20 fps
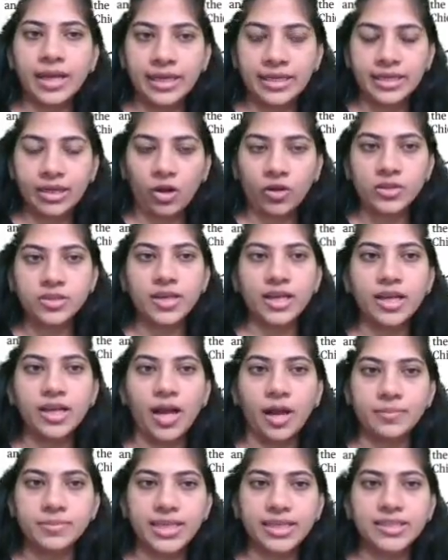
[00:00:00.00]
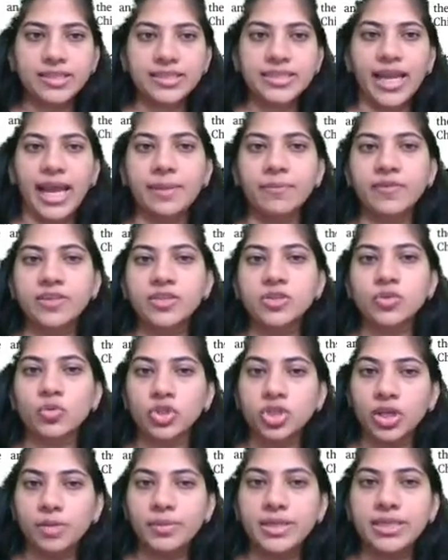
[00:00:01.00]
It also comes at a time when
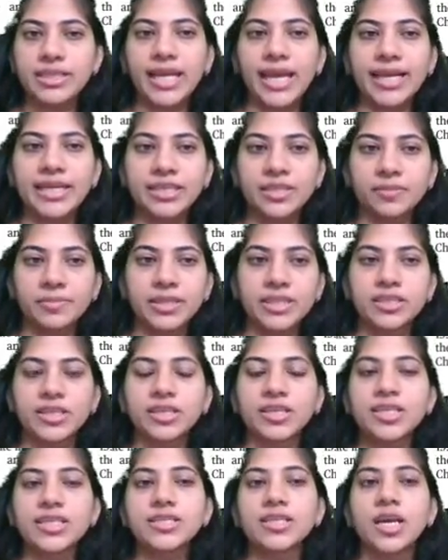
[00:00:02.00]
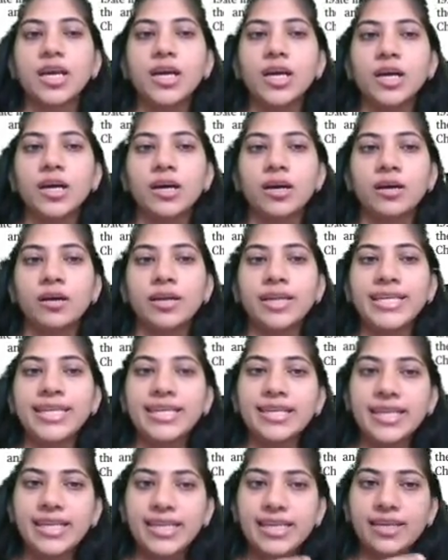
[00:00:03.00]
social media intermediaries
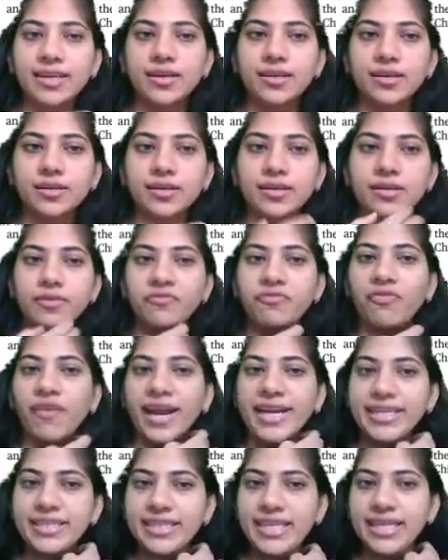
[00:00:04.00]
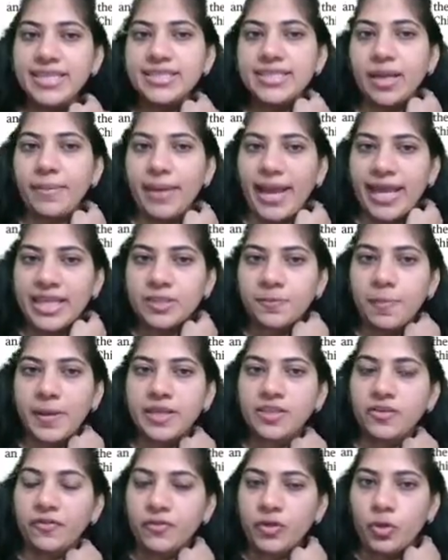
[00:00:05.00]
legally fighting some
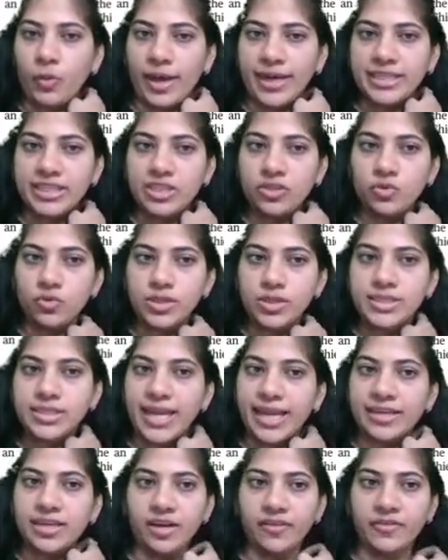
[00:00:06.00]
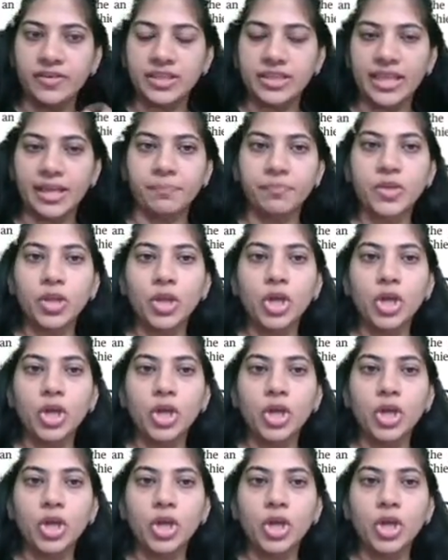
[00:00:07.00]
aspects of new IT rules that govern them.